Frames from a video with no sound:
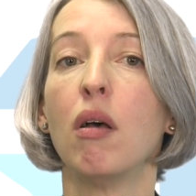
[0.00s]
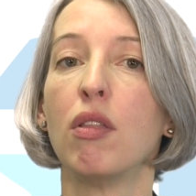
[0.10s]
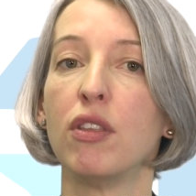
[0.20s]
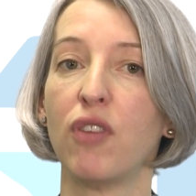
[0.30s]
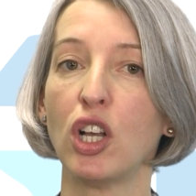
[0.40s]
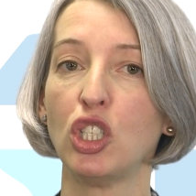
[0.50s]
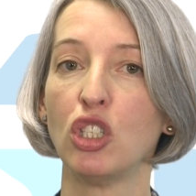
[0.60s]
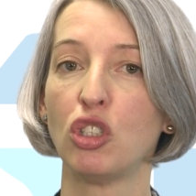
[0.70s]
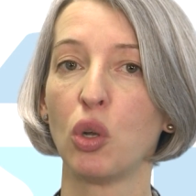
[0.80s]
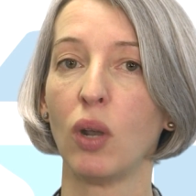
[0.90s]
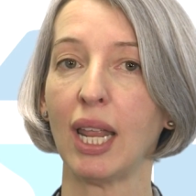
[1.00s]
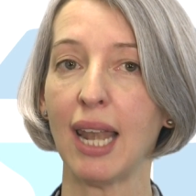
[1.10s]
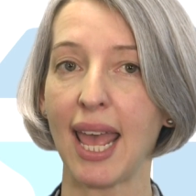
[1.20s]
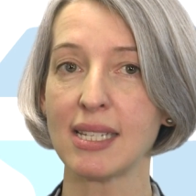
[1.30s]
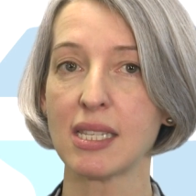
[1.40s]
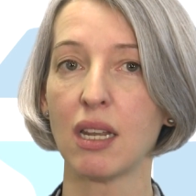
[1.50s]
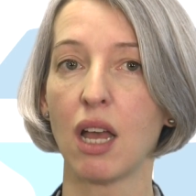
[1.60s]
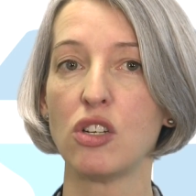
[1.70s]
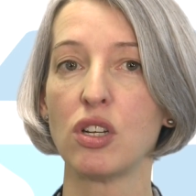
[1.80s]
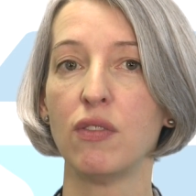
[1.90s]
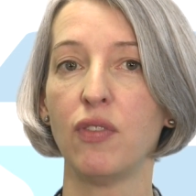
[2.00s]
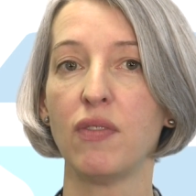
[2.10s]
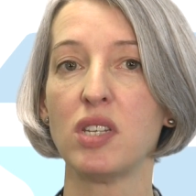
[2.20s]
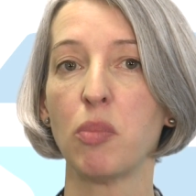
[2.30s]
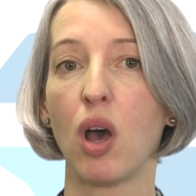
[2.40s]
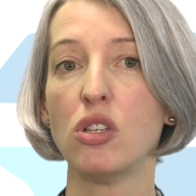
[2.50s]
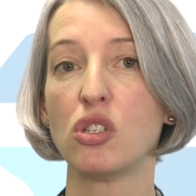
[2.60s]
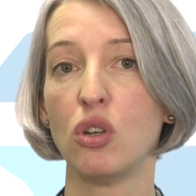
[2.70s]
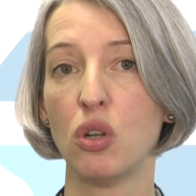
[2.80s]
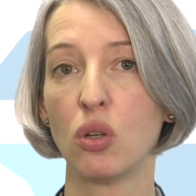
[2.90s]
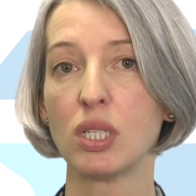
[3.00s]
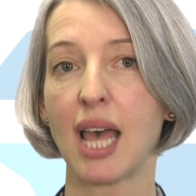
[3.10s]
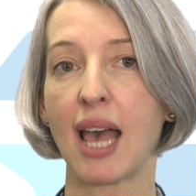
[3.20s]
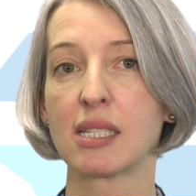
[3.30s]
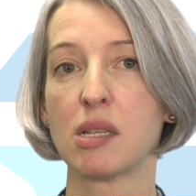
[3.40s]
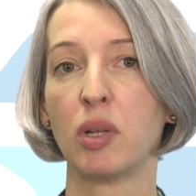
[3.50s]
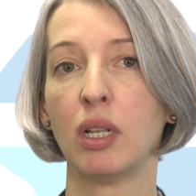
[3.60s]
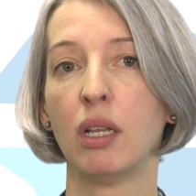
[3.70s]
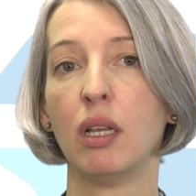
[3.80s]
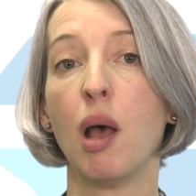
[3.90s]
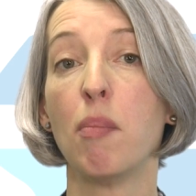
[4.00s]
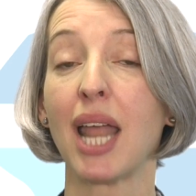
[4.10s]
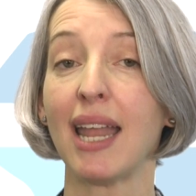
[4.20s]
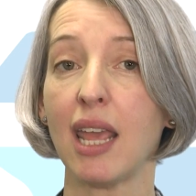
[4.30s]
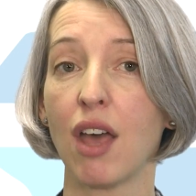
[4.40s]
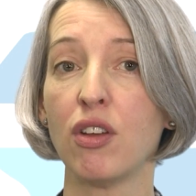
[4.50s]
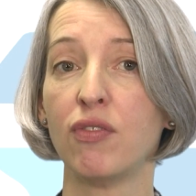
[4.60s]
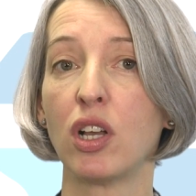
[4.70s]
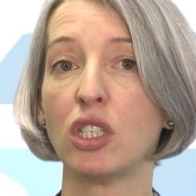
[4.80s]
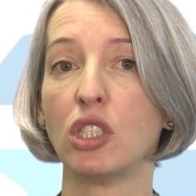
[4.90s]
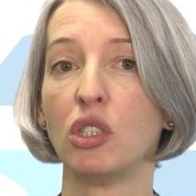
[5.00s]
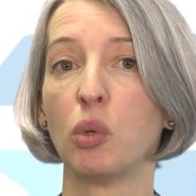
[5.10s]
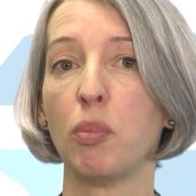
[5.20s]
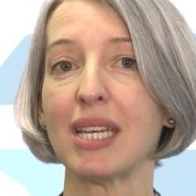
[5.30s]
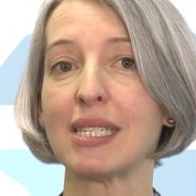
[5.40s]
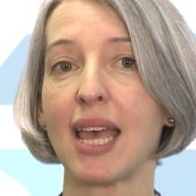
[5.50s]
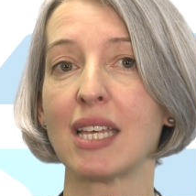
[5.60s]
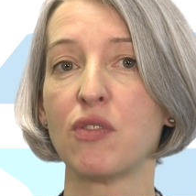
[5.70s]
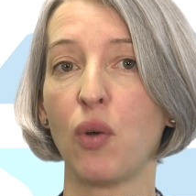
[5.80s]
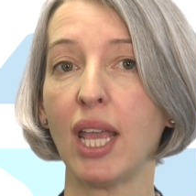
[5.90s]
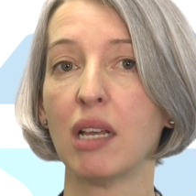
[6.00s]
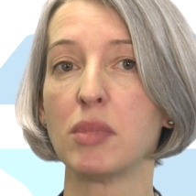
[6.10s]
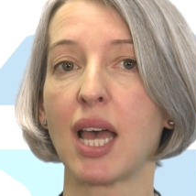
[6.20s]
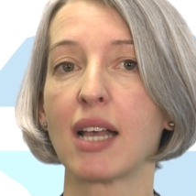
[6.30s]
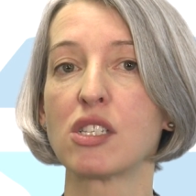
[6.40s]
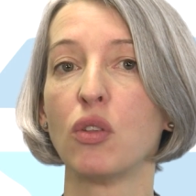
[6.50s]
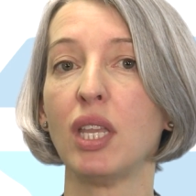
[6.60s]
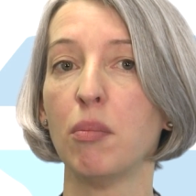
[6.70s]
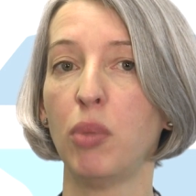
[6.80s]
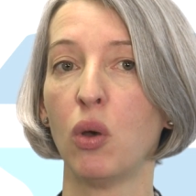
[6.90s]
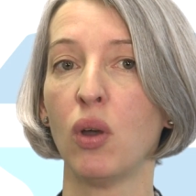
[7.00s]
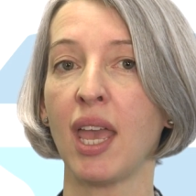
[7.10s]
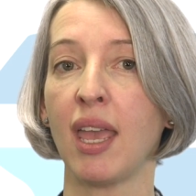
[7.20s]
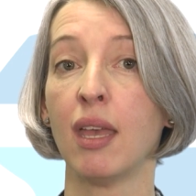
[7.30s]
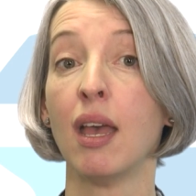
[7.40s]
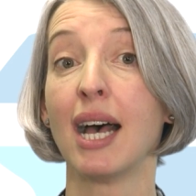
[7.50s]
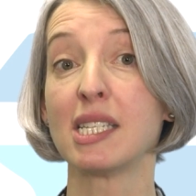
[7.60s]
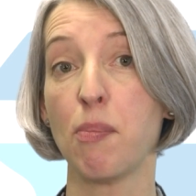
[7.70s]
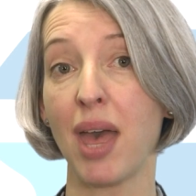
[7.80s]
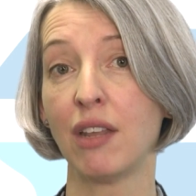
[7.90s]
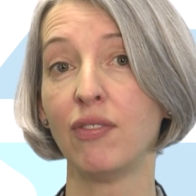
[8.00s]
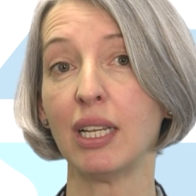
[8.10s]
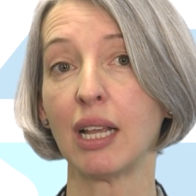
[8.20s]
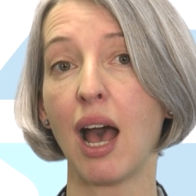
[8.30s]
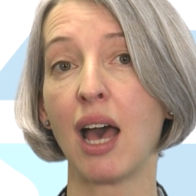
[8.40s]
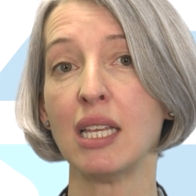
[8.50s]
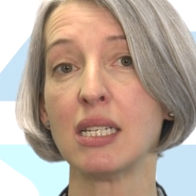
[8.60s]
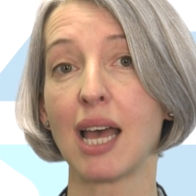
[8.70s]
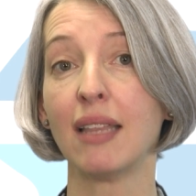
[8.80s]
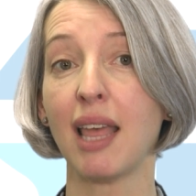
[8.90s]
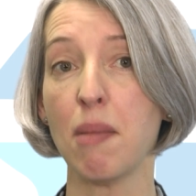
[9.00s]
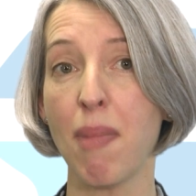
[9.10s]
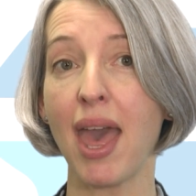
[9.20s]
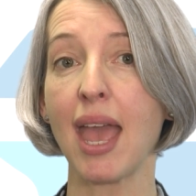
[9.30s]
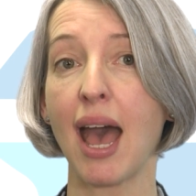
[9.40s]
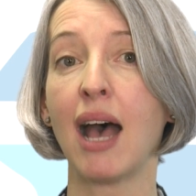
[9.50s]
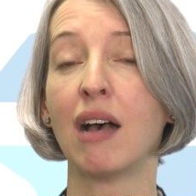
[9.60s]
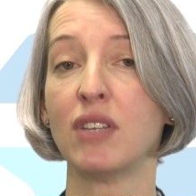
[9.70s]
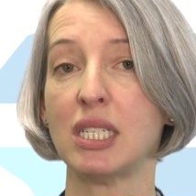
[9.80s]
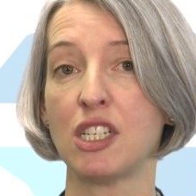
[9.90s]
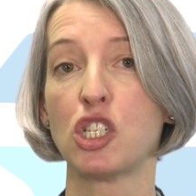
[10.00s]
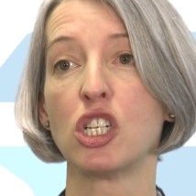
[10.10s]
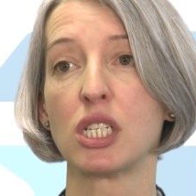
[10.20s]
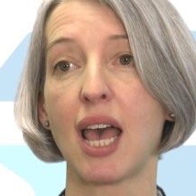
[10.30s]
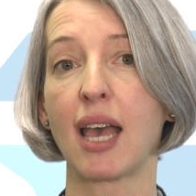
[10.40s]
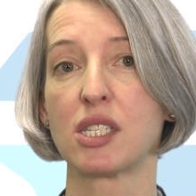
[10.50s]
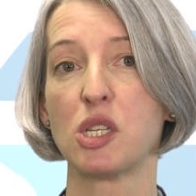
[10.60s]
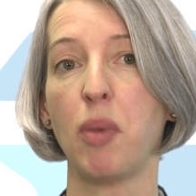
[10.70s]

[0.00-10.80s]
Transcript: The functions totalling less than one hundred and fifty pounds are non-taxable, but any other functions will be assessed for income tax on the employee as a benefit in kind, and they may have additional tax to